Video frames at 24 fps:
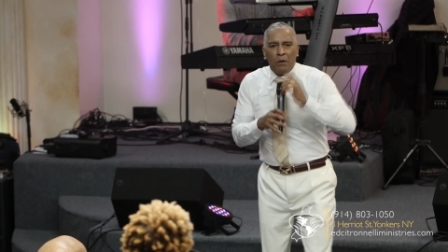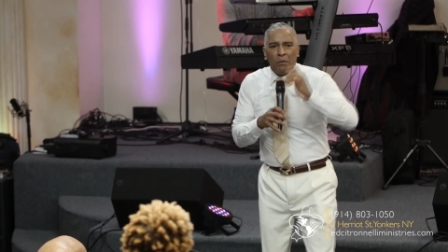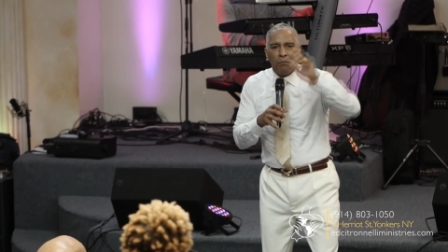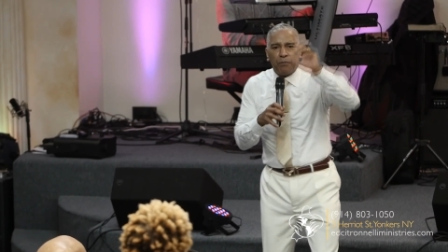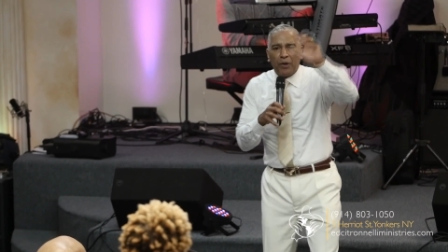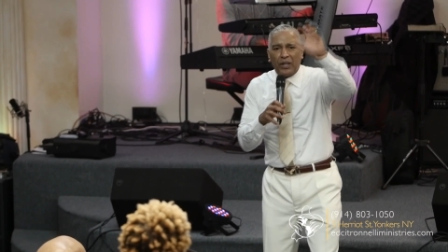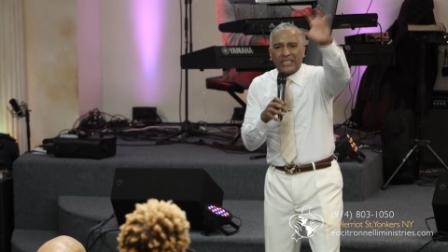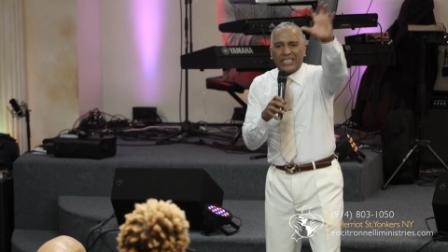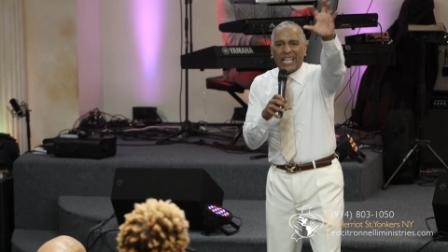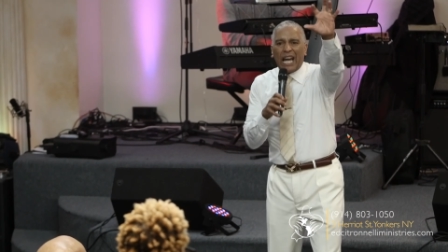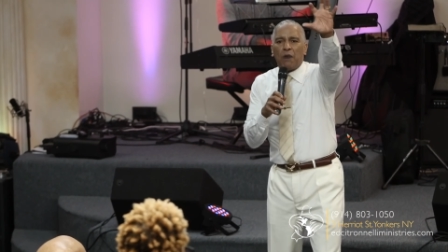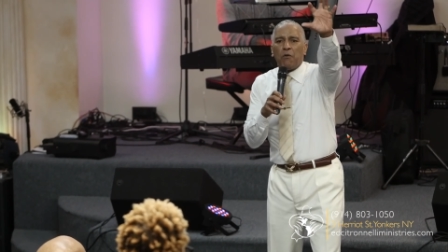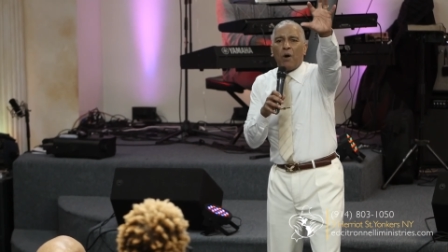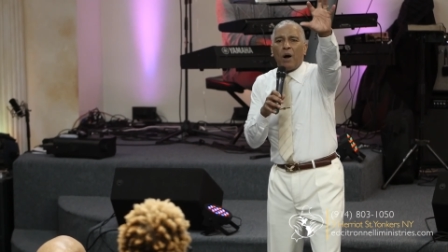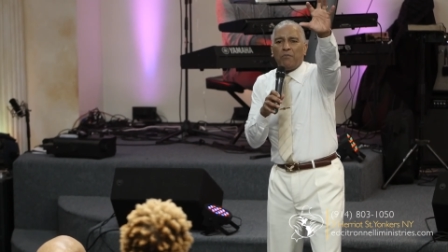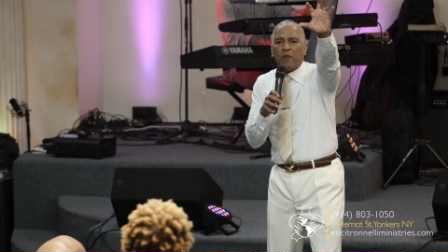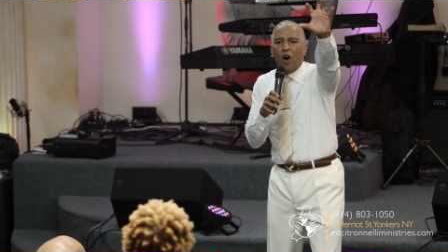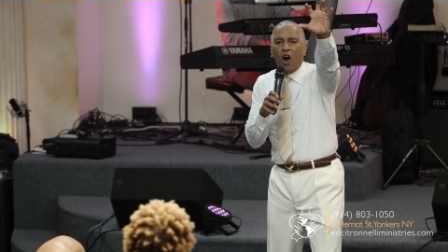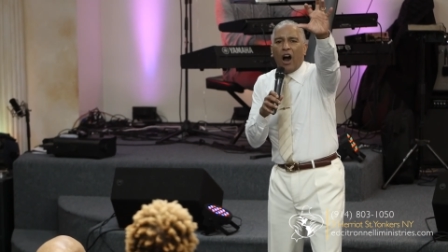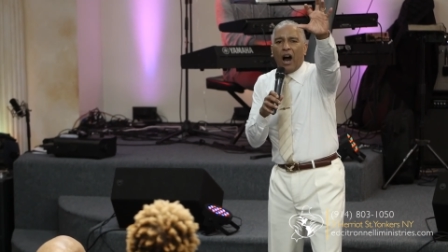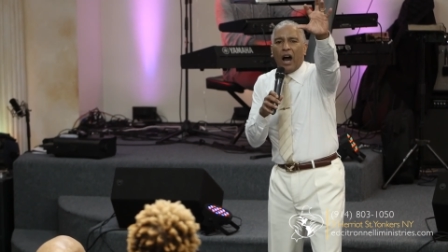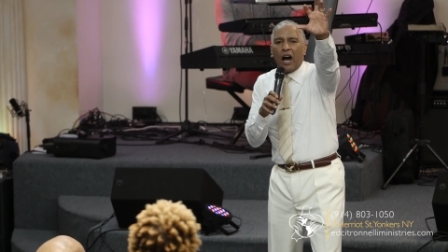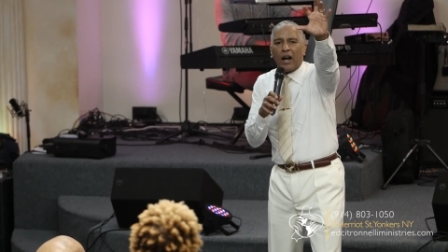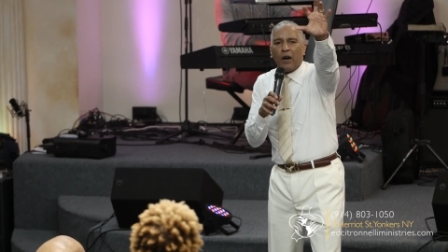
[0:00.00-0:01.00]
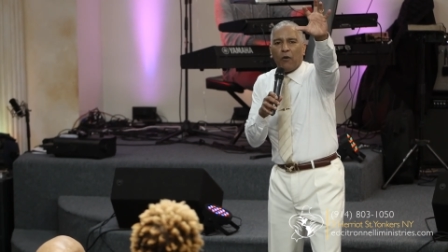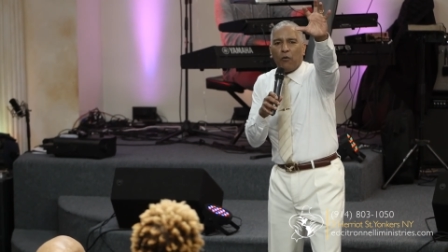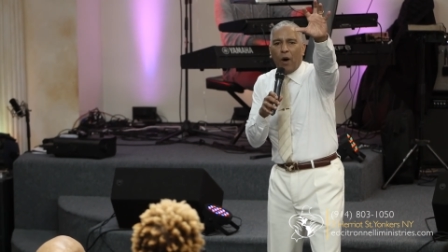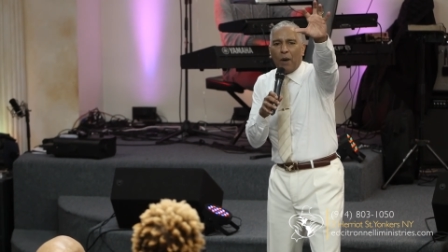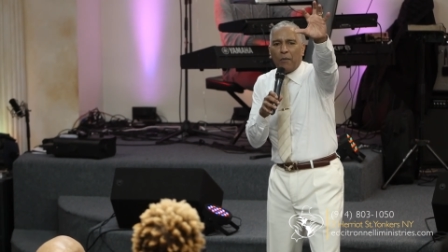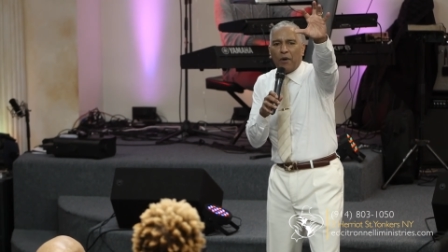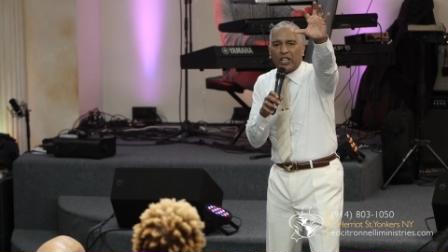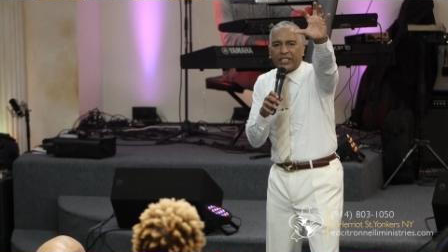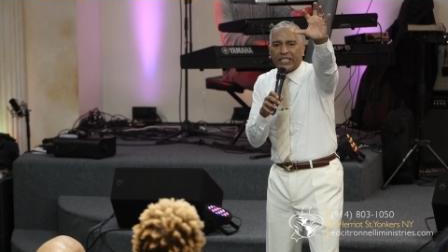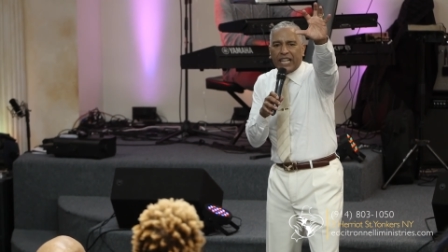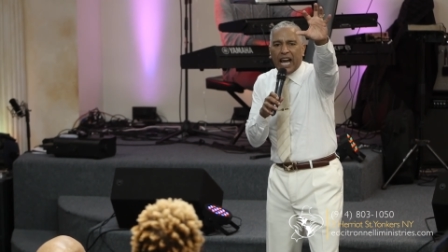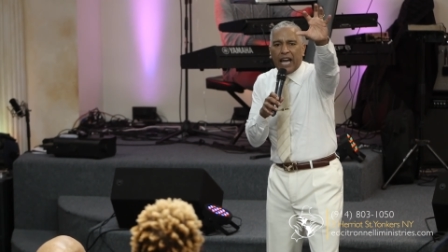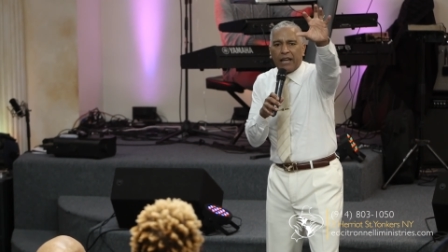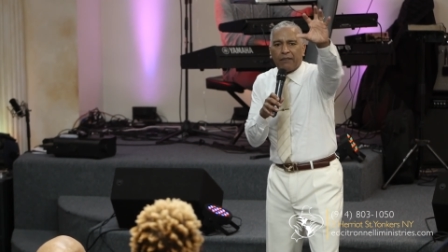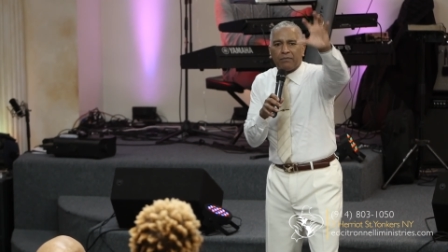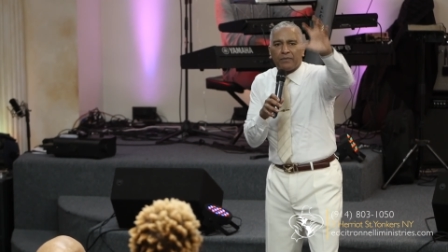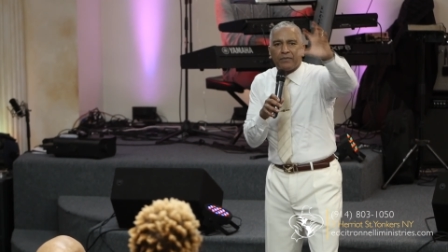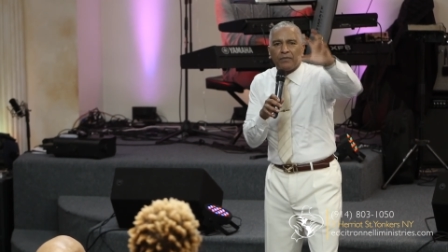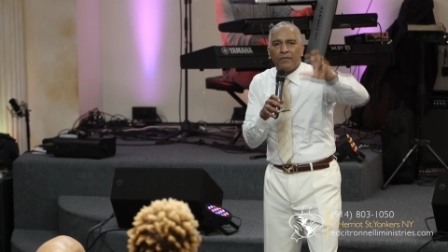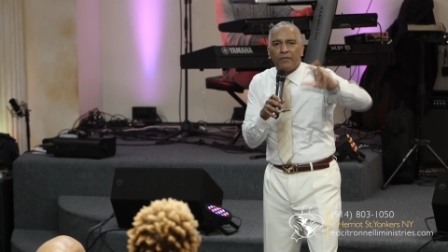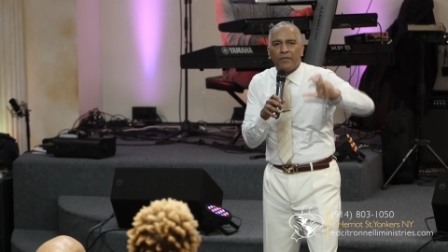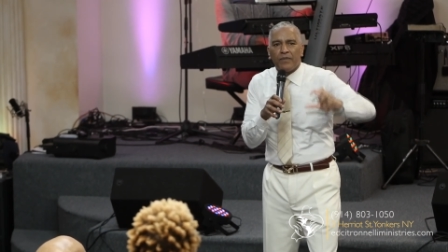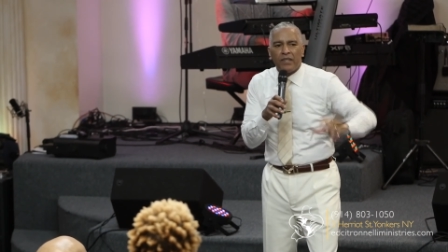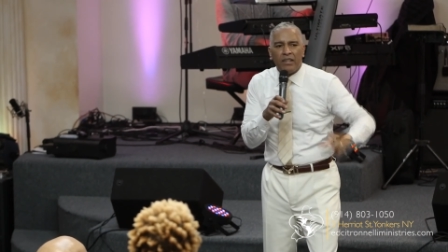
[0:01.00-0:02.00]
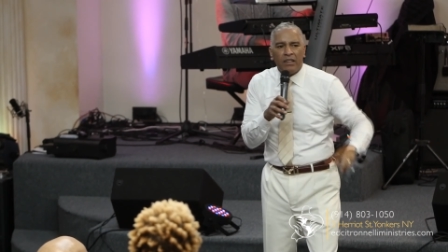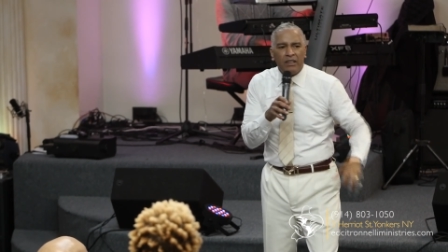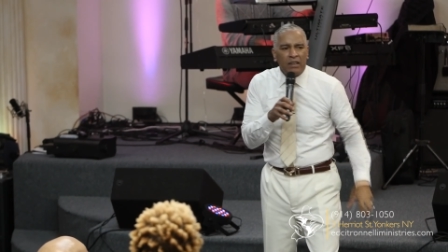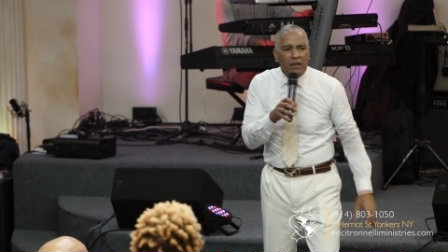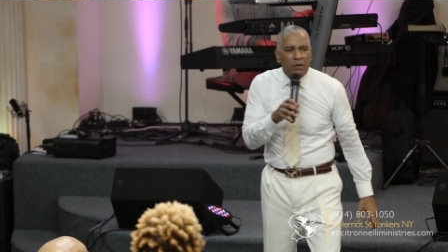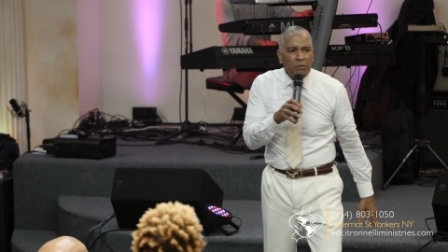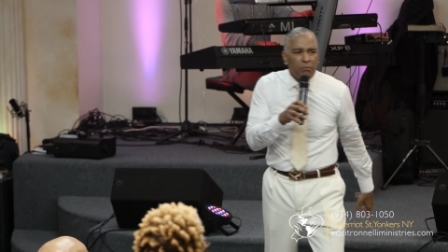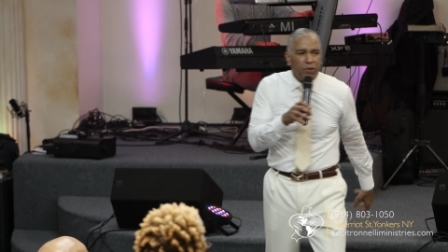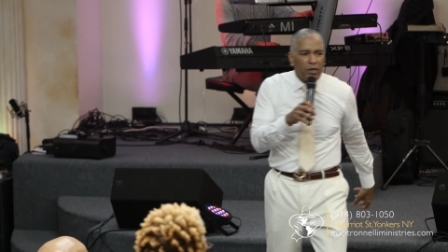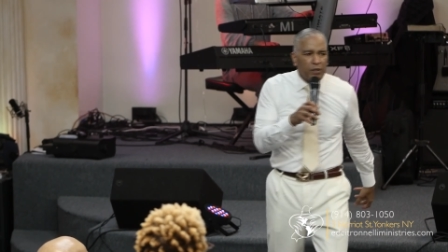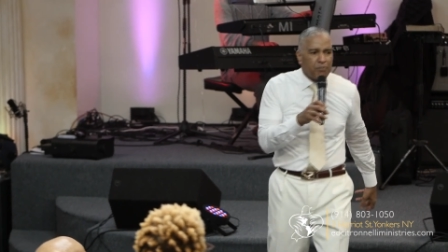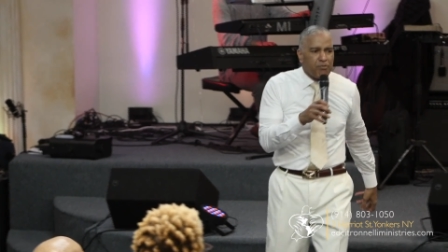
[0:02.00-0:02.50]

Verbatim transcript: Put that one more, one more time. Put